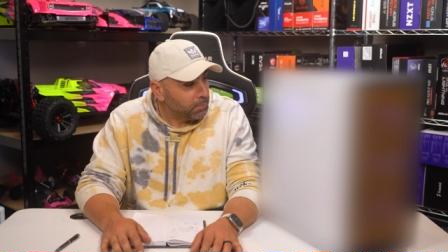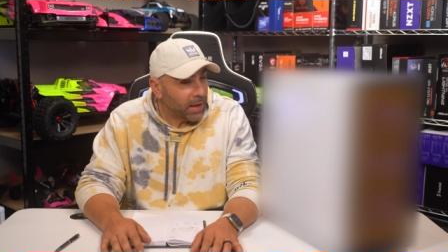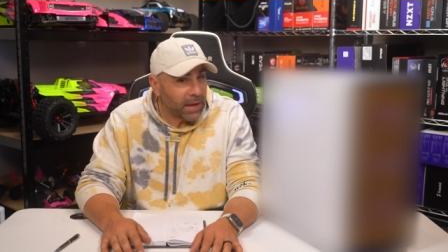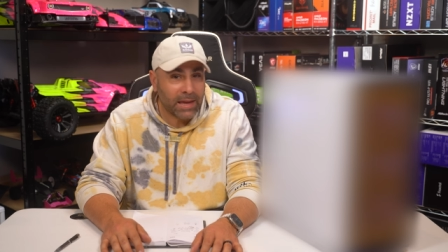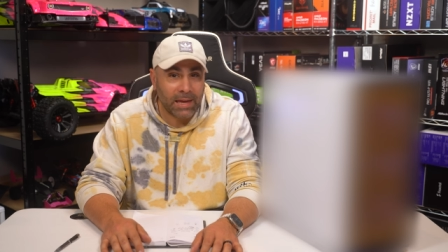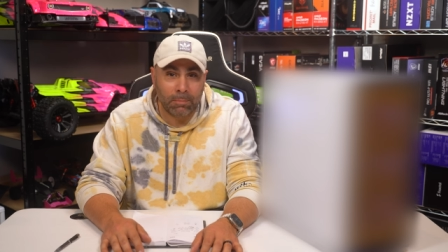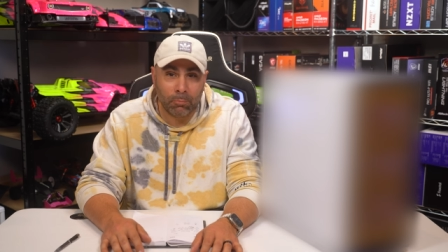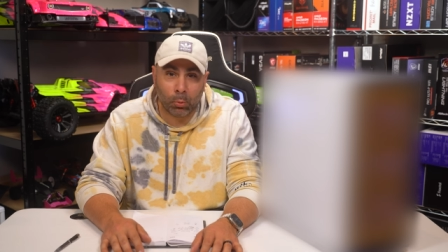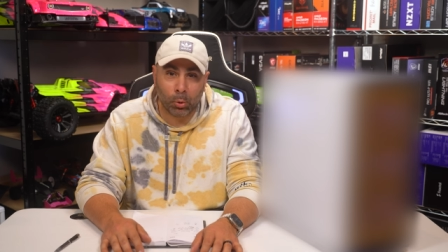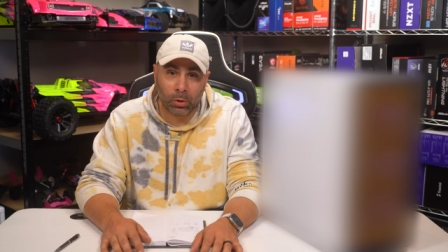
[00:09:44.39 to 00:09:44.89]

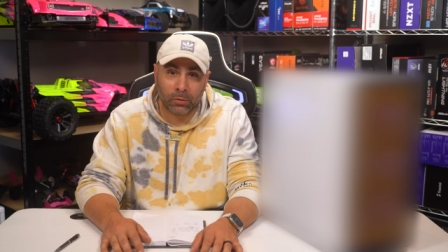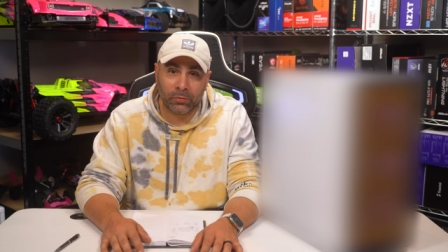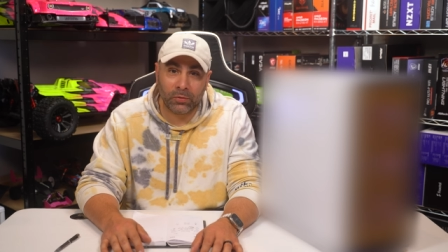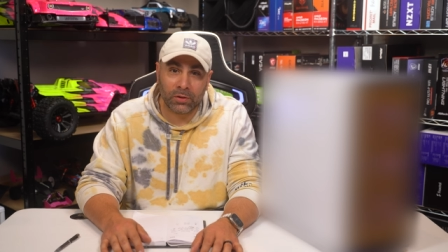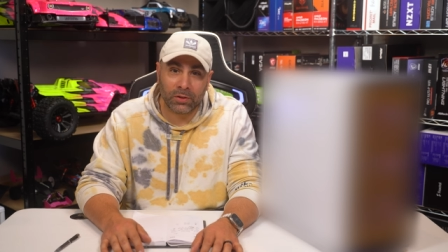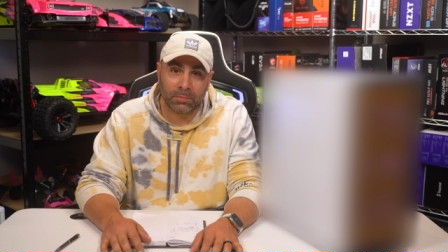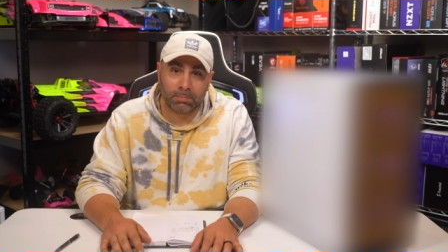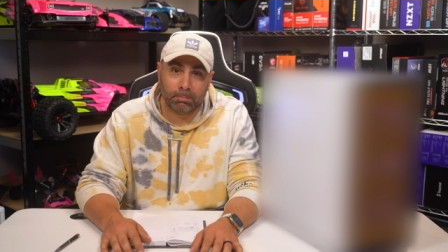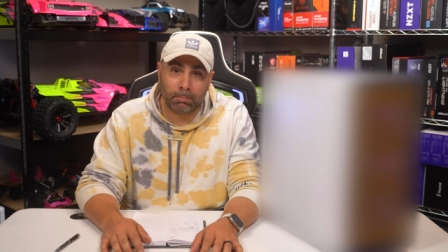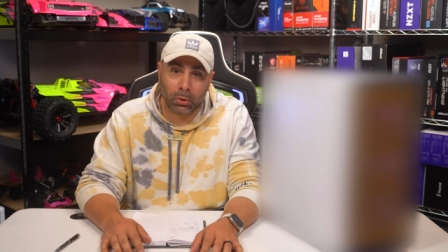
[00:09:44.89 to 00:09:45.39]

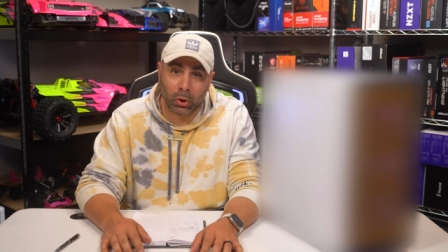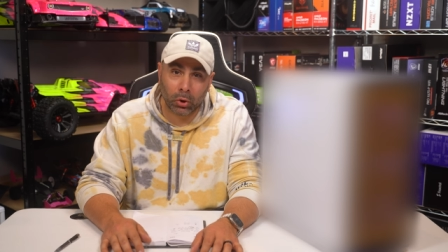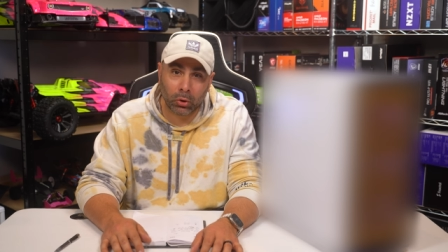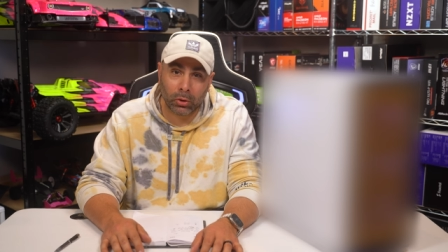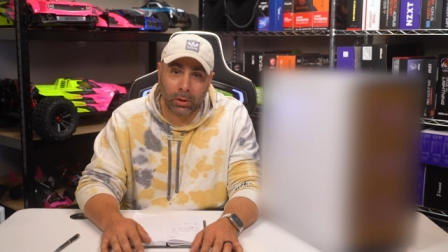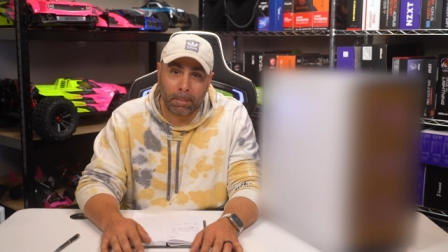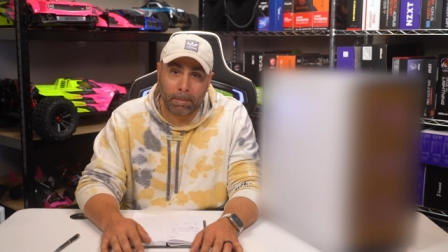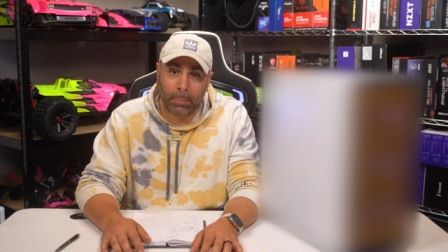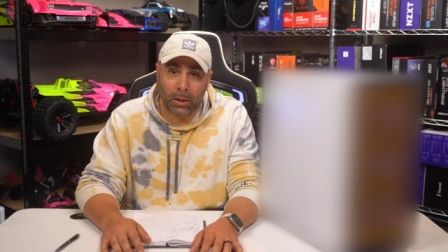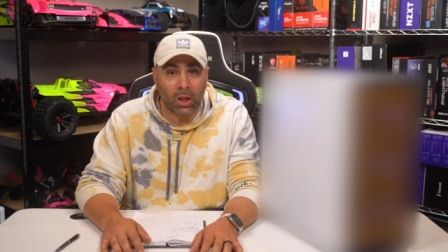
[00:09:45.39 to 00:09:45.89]
amorphous
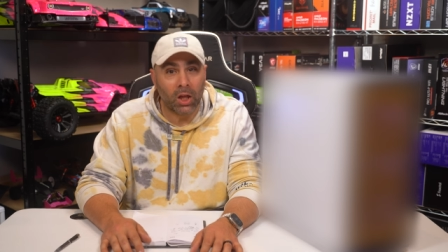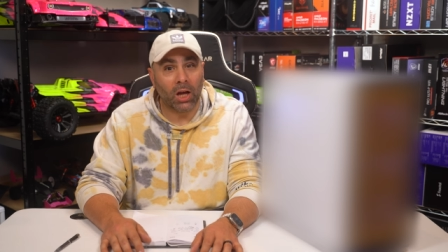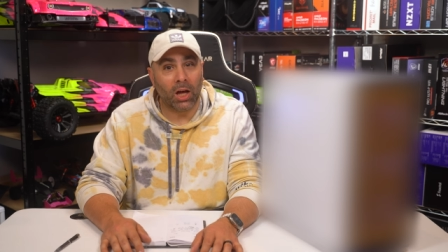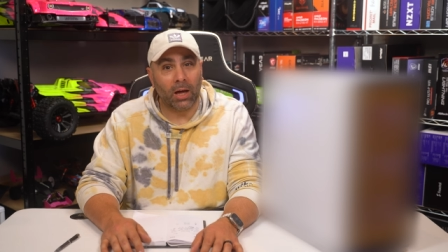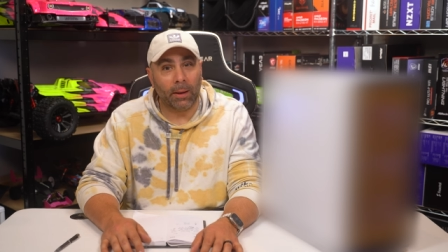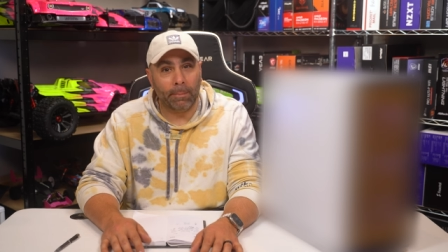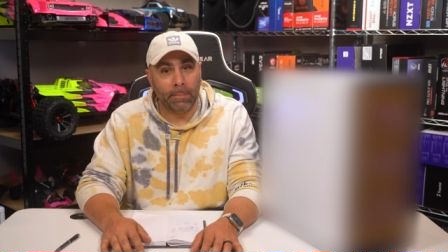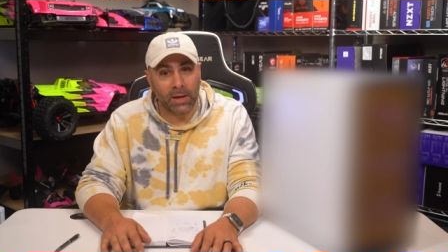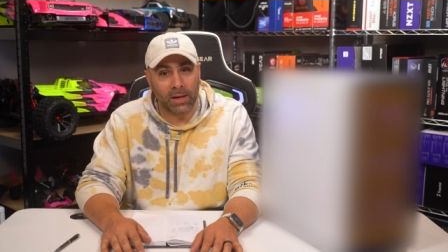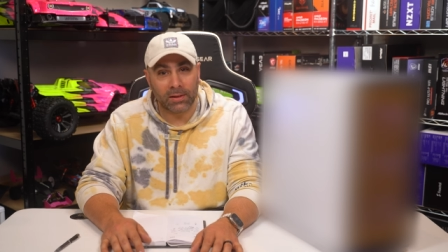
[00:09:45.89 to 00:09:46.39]
blurry
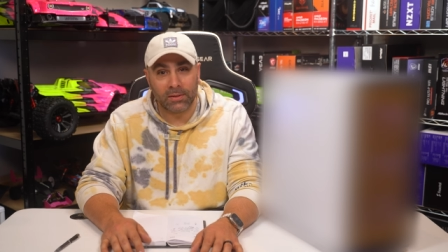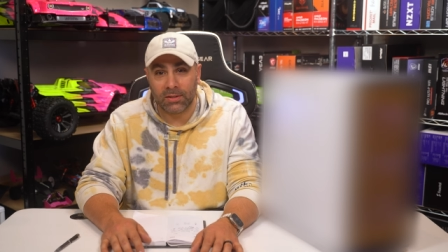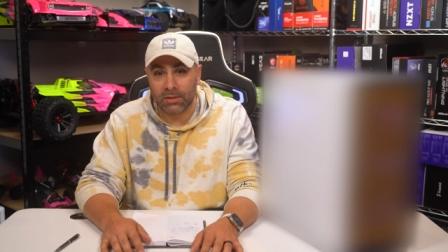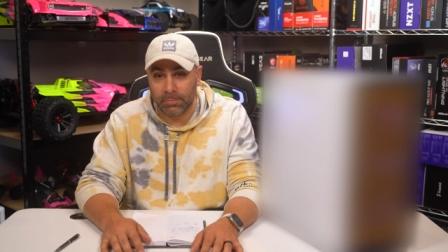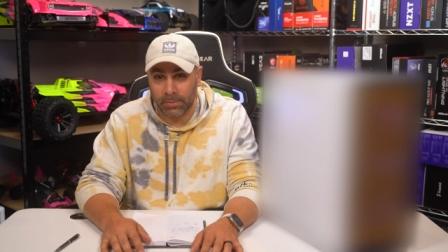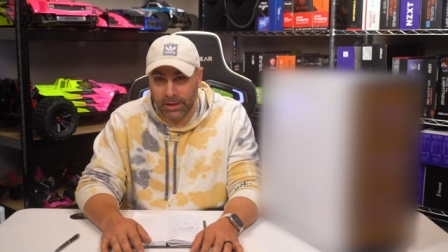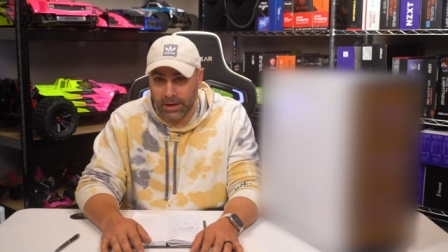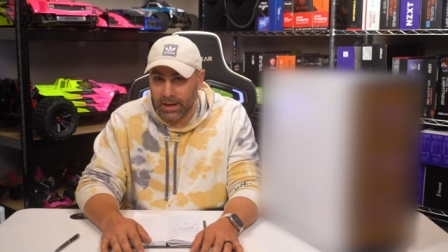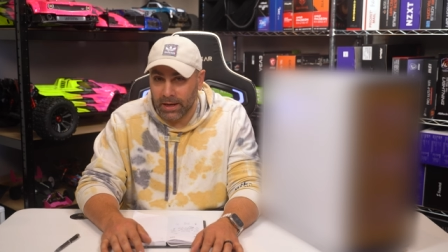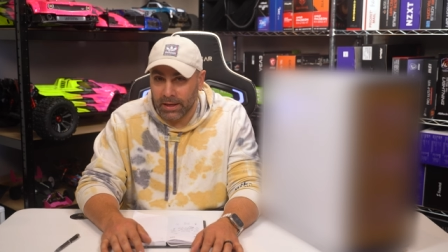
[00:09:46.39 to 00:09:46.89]
blob next to
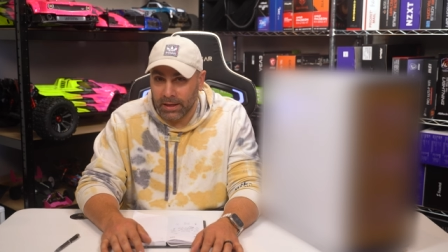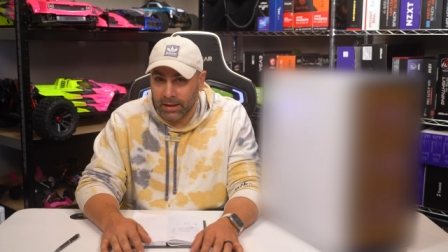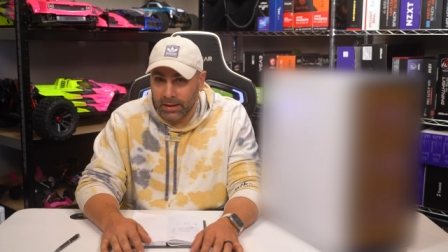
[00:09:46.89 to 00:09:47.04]
me.